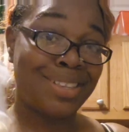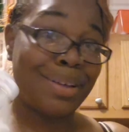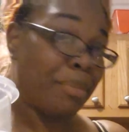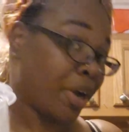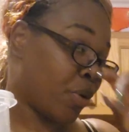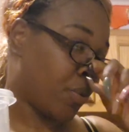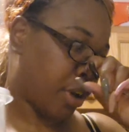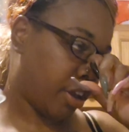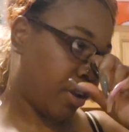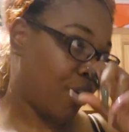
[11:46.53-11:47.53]
in the
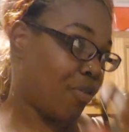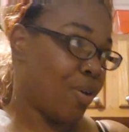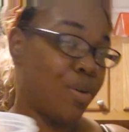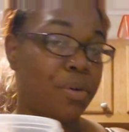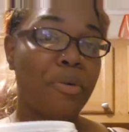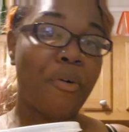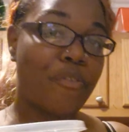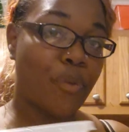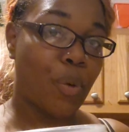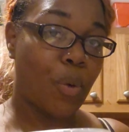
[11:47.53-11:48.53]
microwave
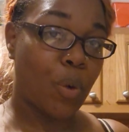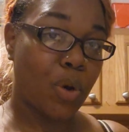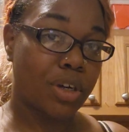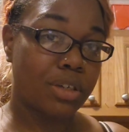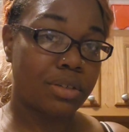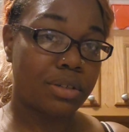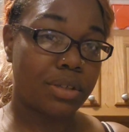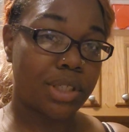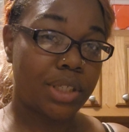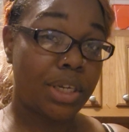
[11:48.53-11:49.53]
for
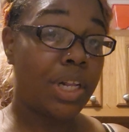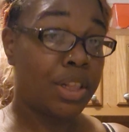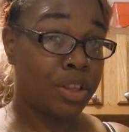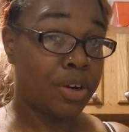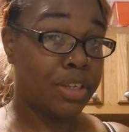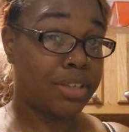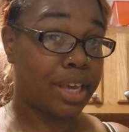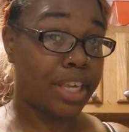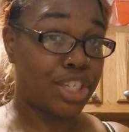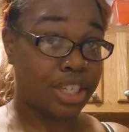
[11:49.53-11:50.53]
30
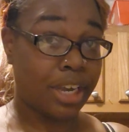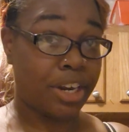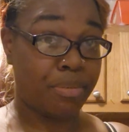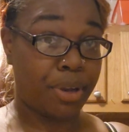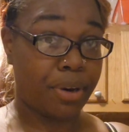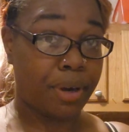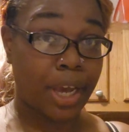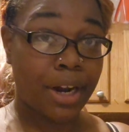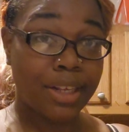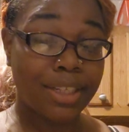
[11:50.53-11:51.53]
seconds, checking it
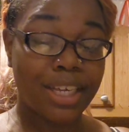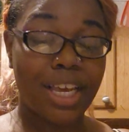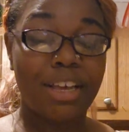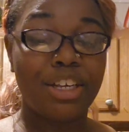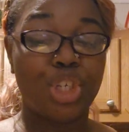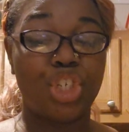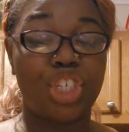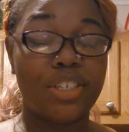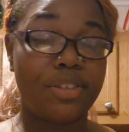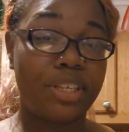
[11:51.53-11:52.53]
periodically
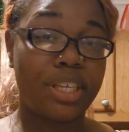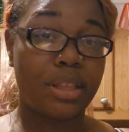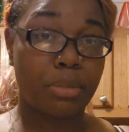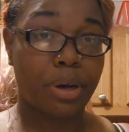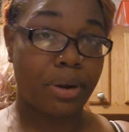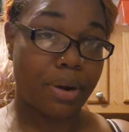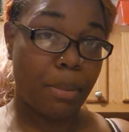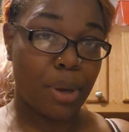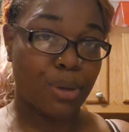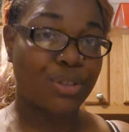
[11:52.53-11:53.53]
just to get the butter
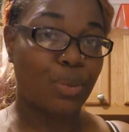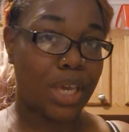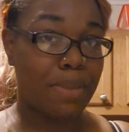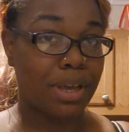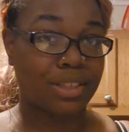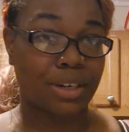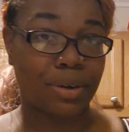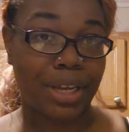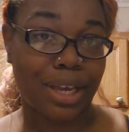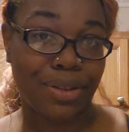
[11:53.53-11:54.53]
to melt so we can mix it
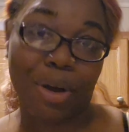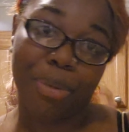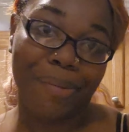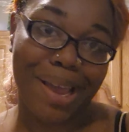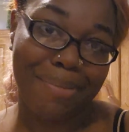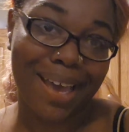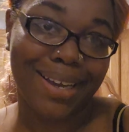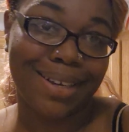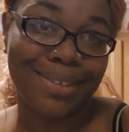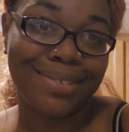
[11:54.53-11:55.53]
all together. I'll be right
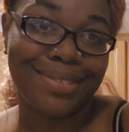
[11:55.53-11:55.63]
back.